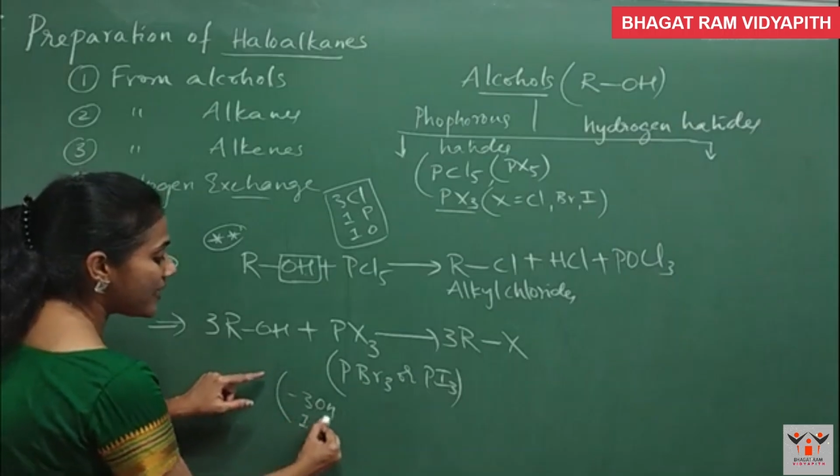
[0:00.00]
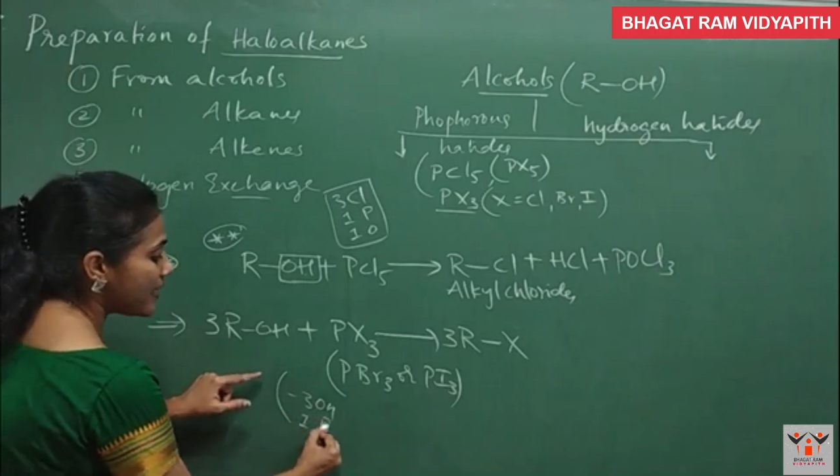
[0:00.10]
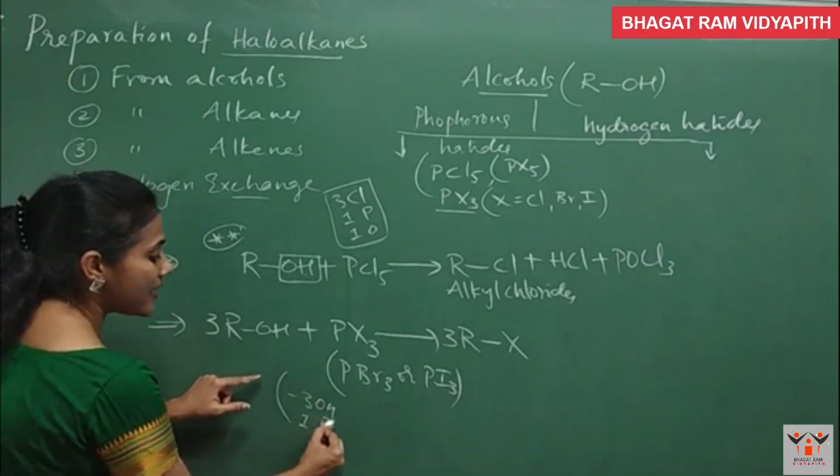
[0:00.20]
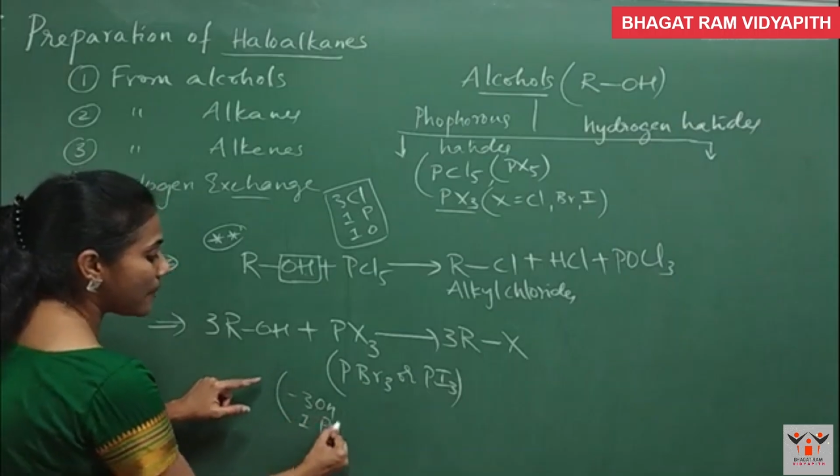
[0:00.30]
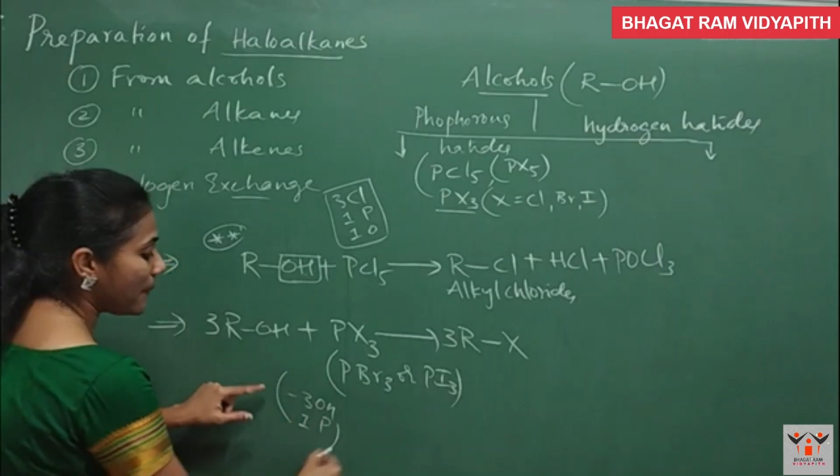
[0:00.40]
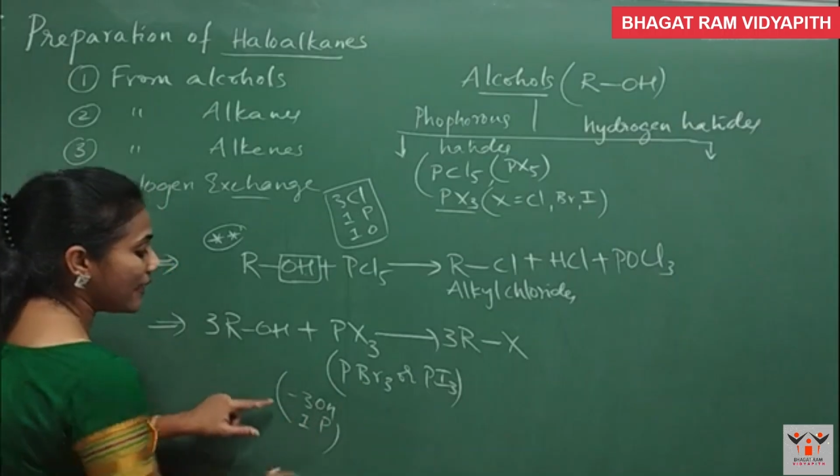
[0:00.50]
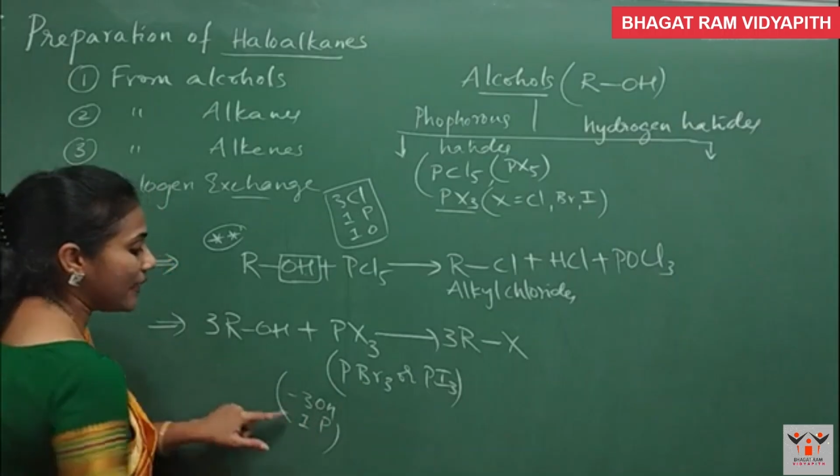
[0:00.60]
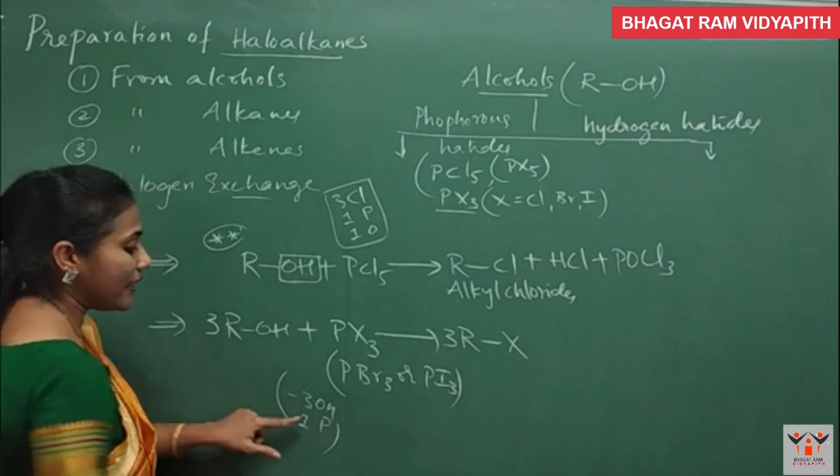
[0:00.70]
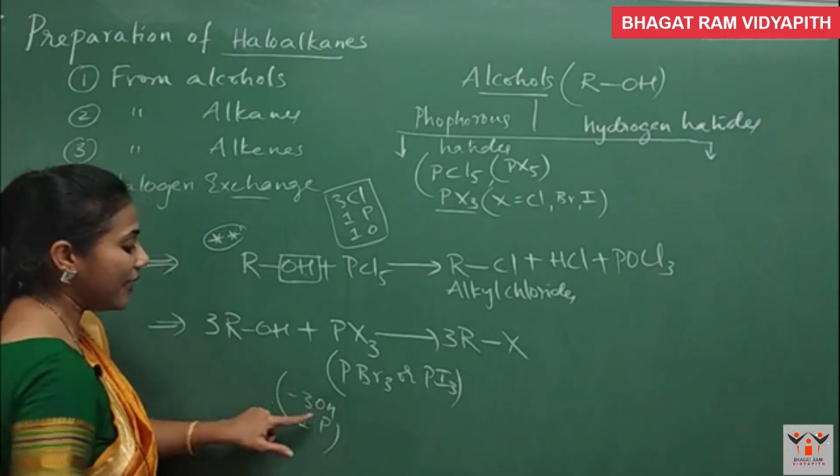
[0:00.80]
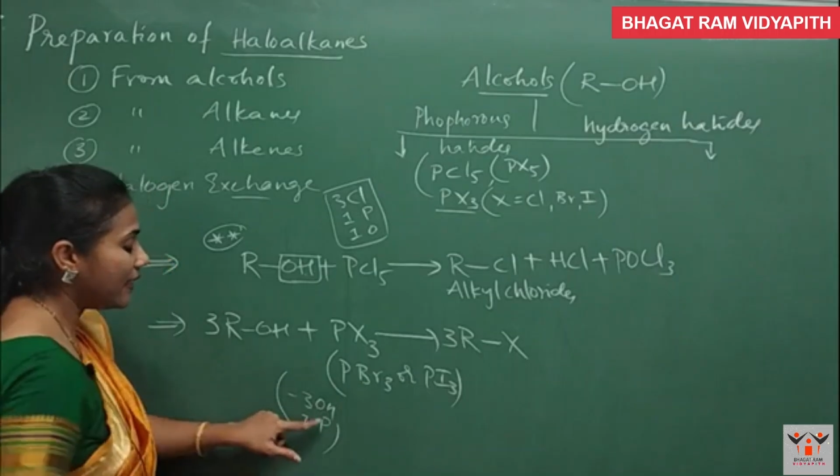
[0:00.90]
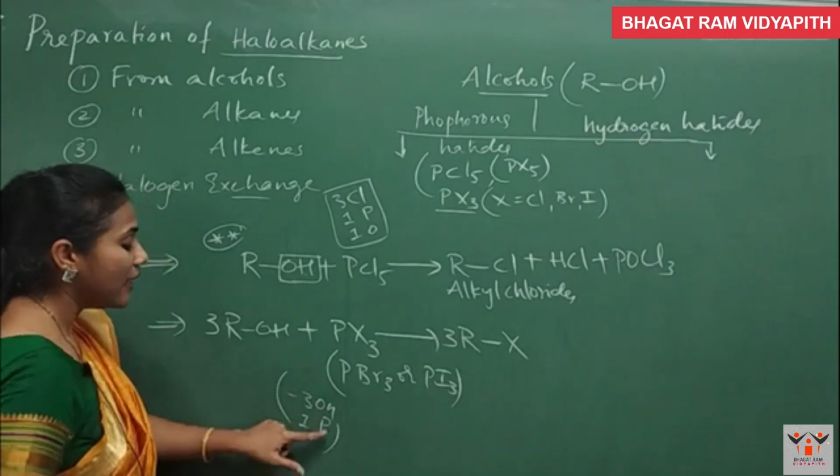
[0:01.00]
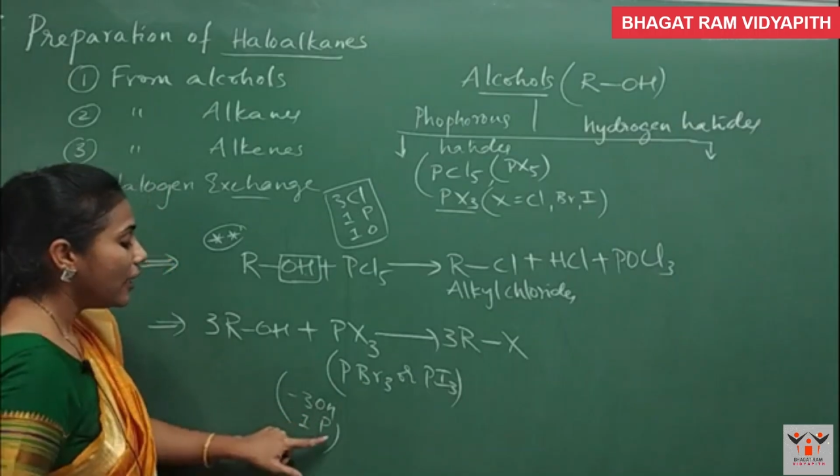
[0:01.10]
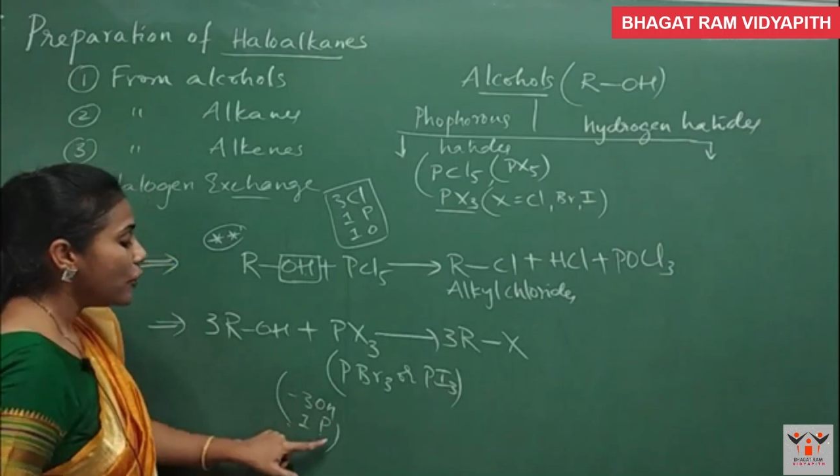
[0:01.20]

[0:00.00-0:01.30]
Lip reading: is remaining, right?